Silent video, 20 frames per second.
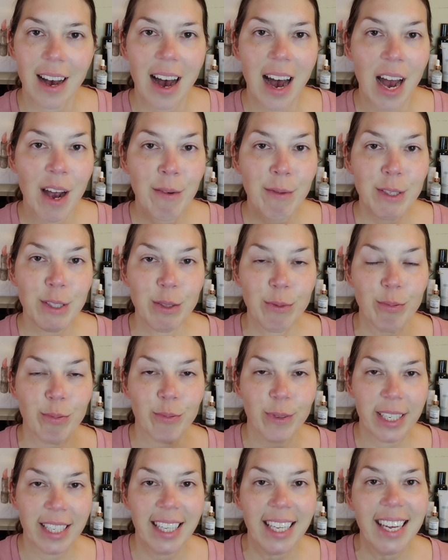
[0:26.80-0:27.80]
I was
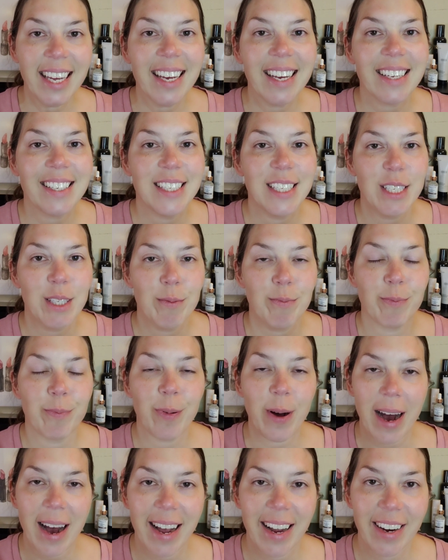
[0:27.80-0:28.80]
really
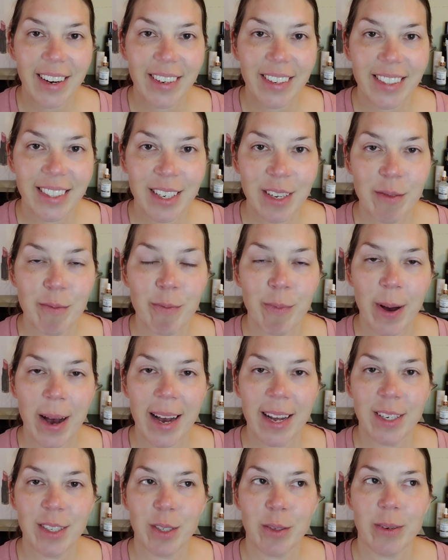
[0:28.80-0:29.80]
inspired
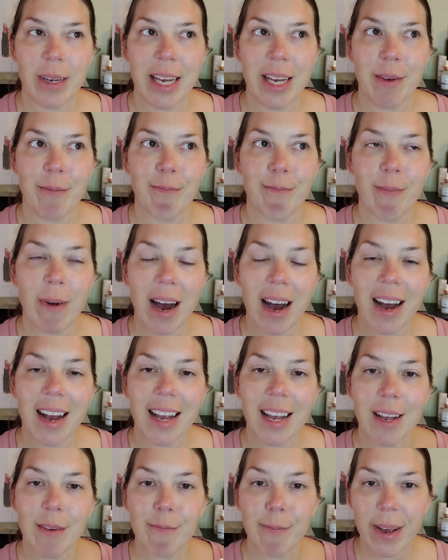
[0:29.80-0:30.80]
by doing
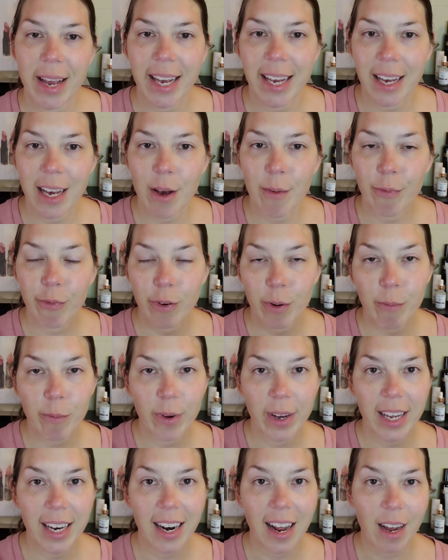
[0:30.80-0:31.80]
my makeup from
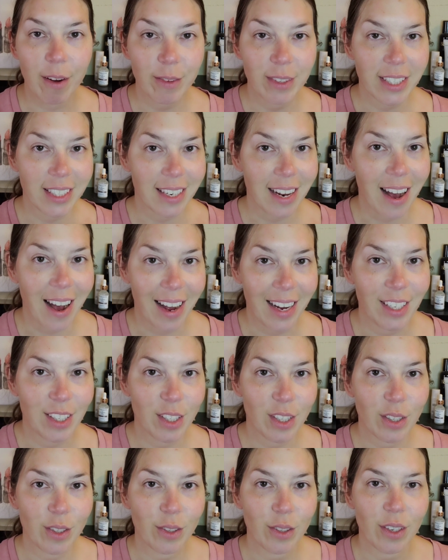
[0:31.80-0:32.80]
when I was in high
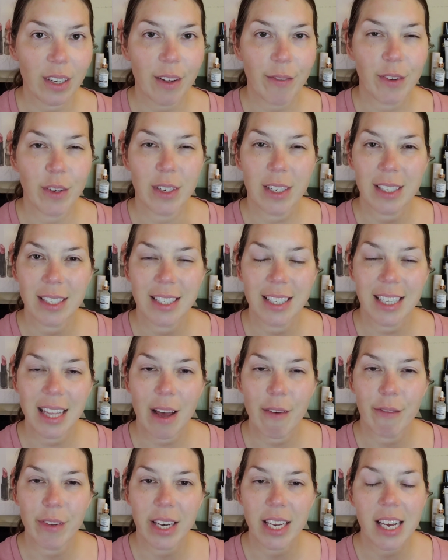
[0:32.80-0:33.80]
school. If you didn't see
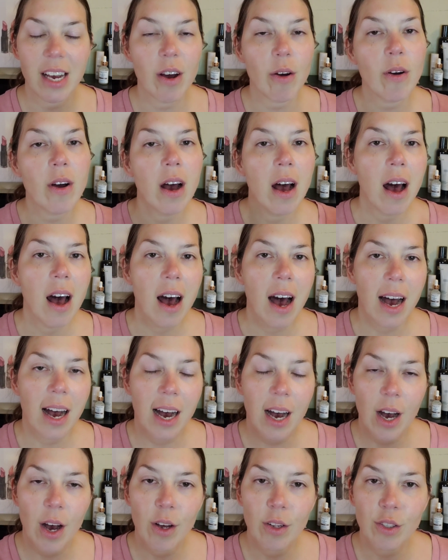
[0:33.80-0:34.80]
that video,
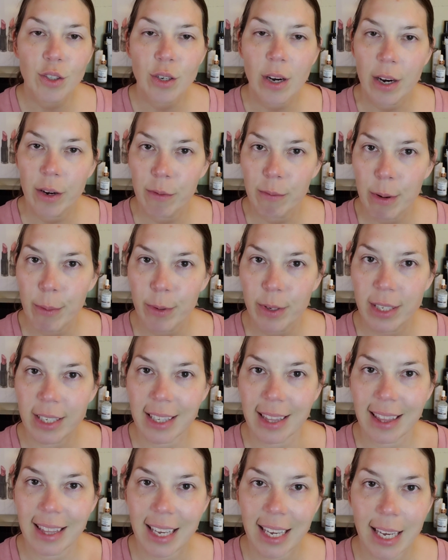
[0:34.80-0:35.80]
I'll try to remember
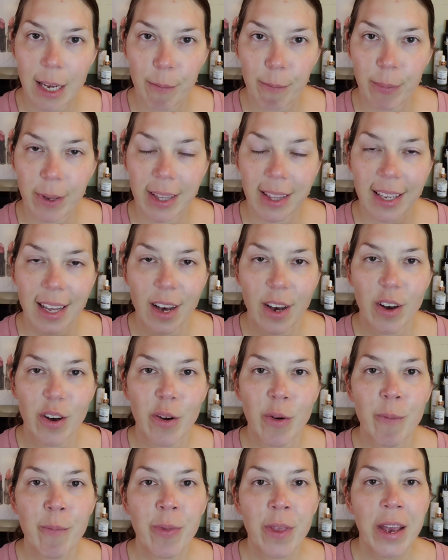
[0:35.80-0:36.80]
to link it
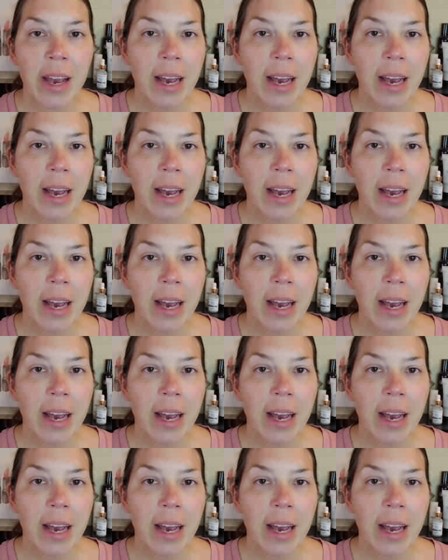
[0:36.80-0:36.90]
below.